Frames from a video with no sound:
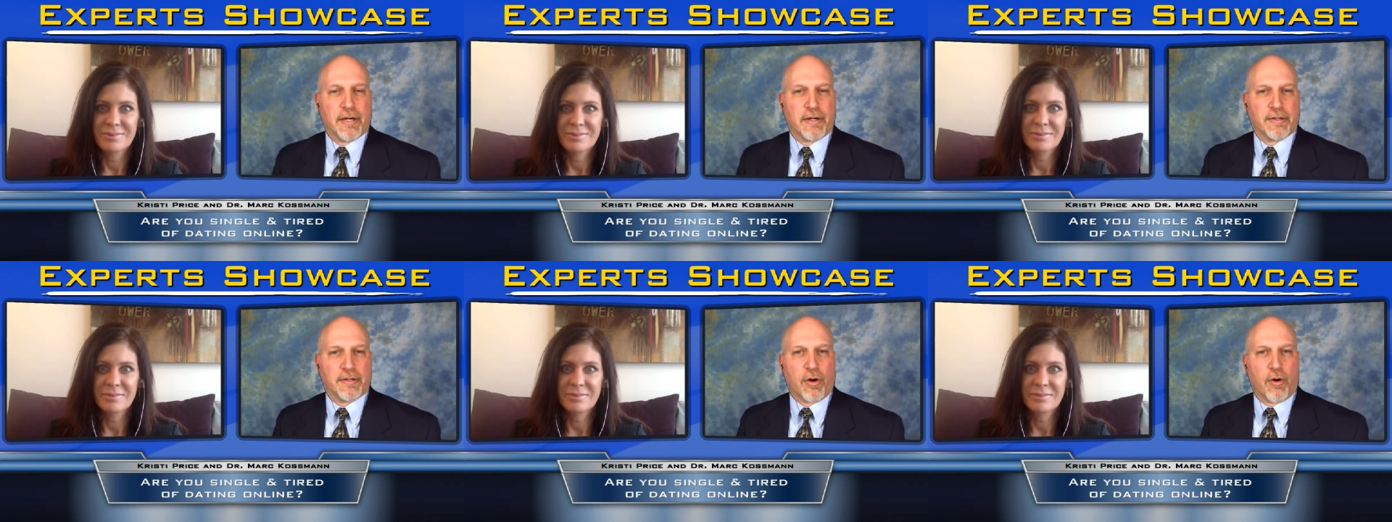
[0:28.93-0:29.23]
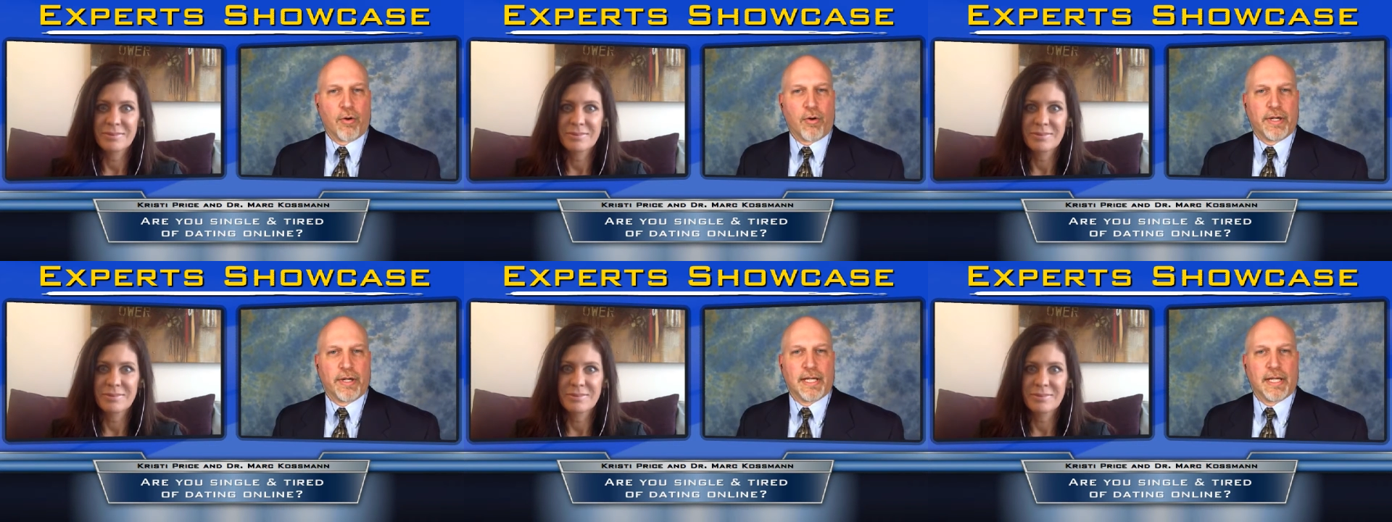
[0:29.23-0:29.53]
Speaker 1: here
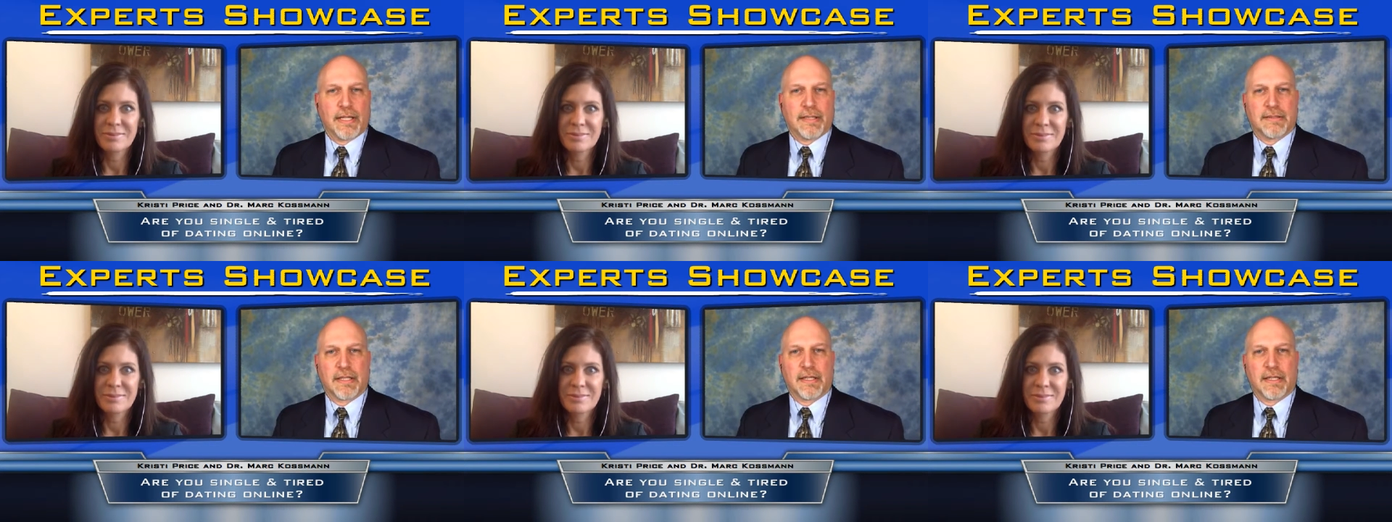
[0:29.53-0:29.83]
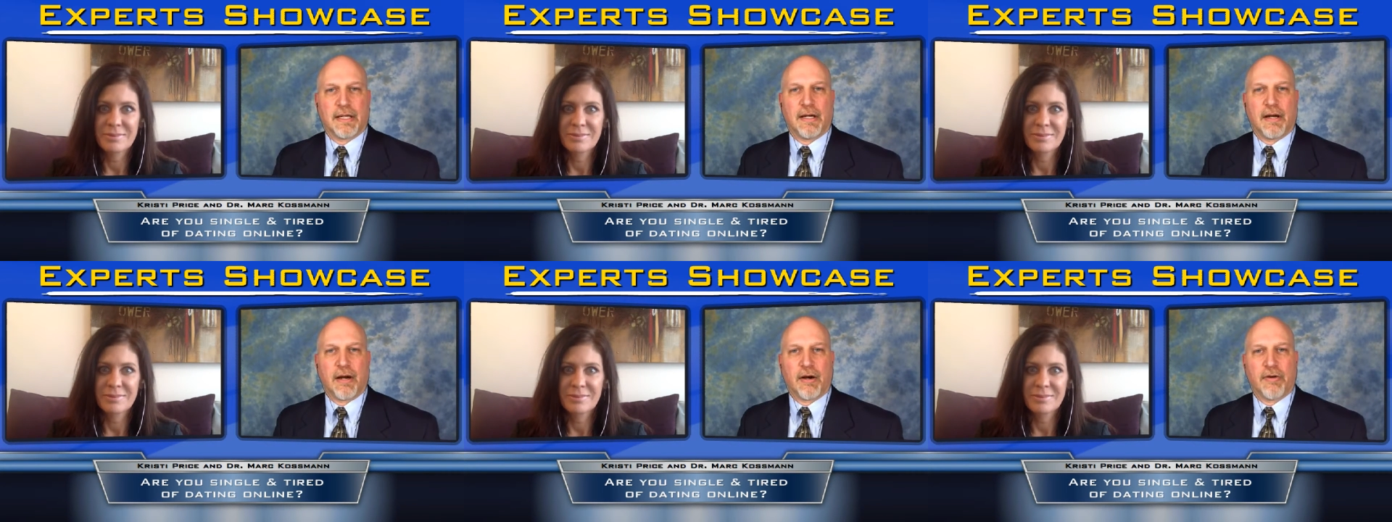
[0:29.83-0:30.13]
to orient
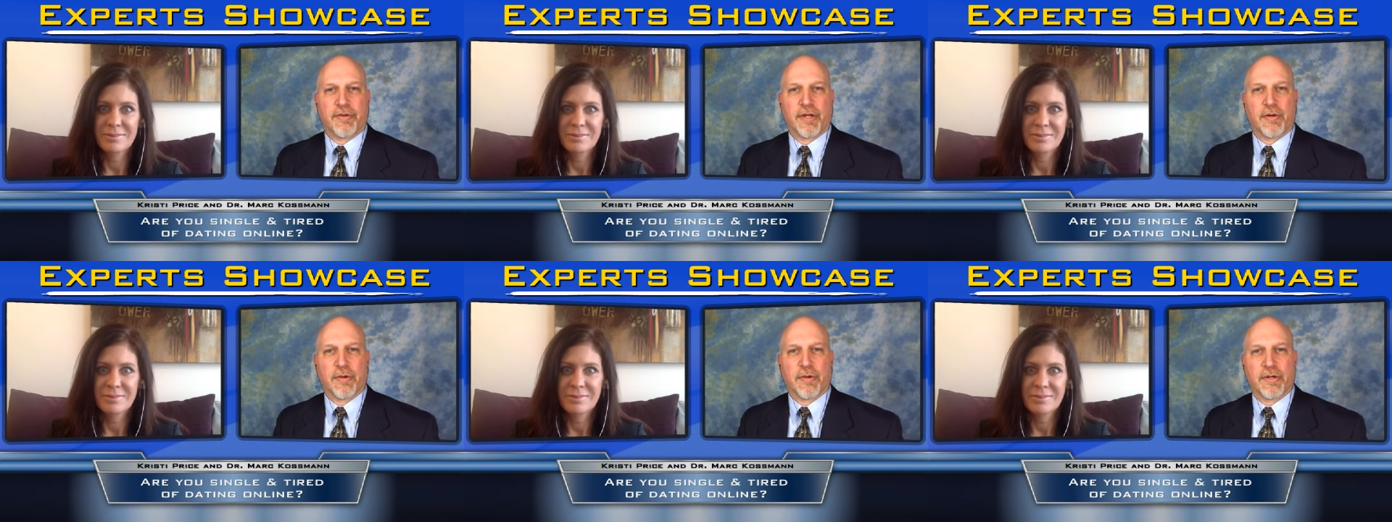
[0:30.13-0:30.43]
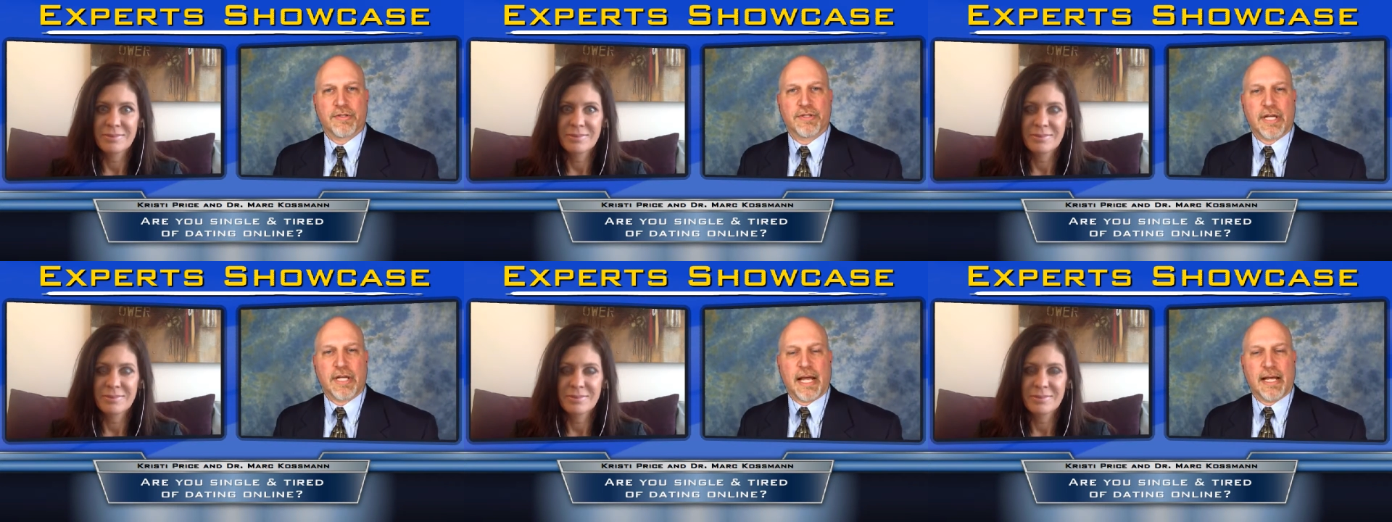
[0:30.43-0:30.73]
uh, our
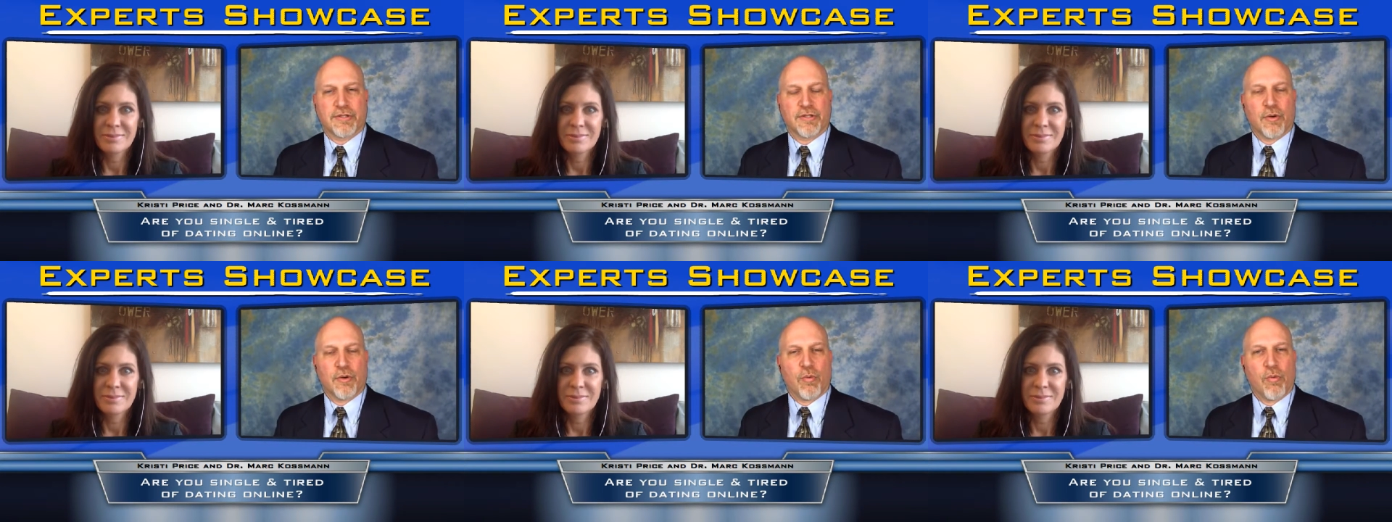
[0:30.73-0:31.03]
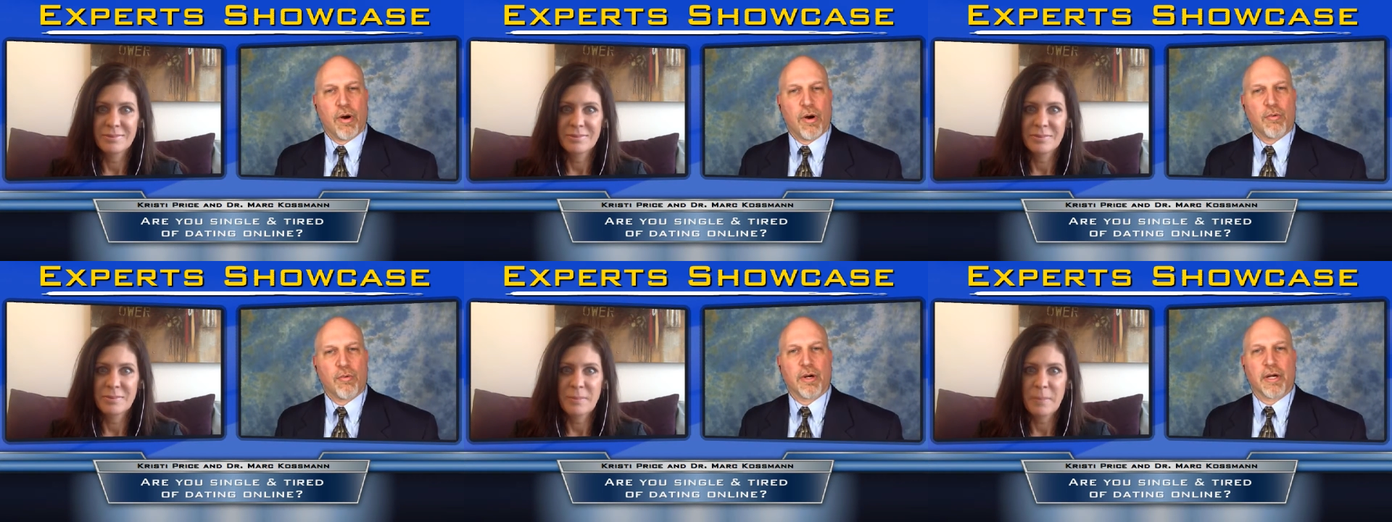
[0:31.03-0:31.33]
viewers as
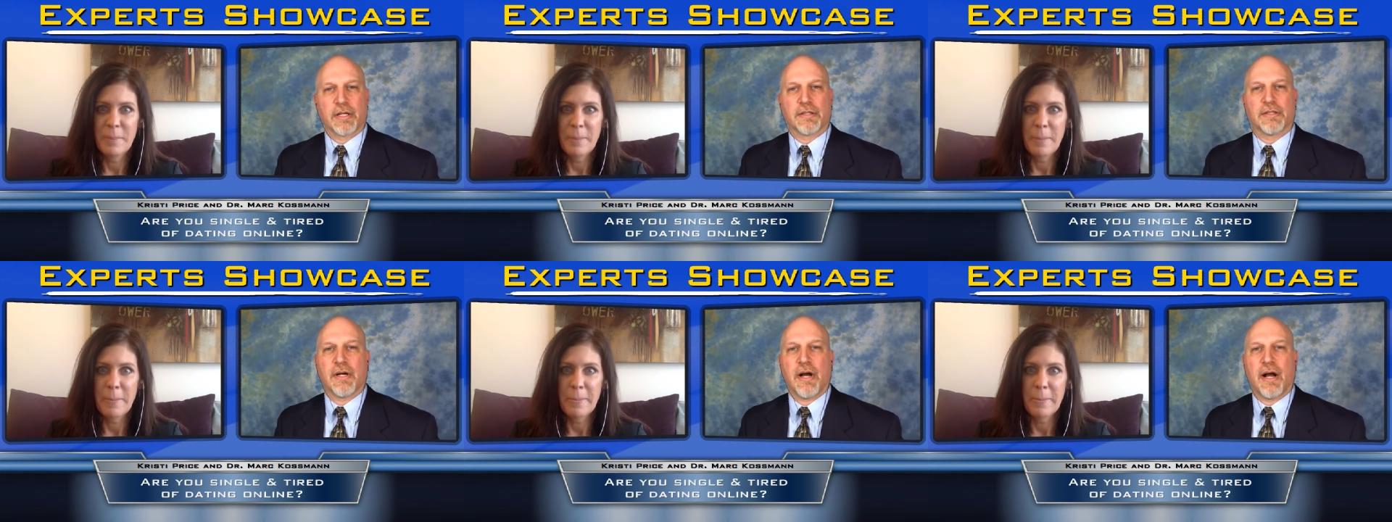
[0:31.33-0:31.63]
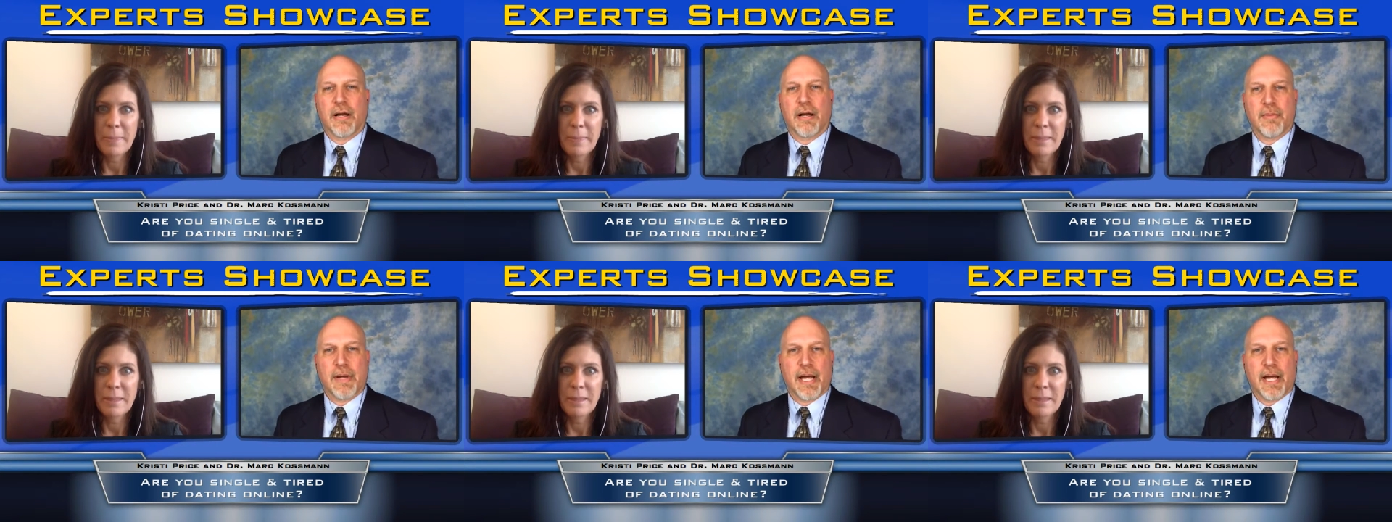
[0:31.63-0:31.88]
to what we're going to talk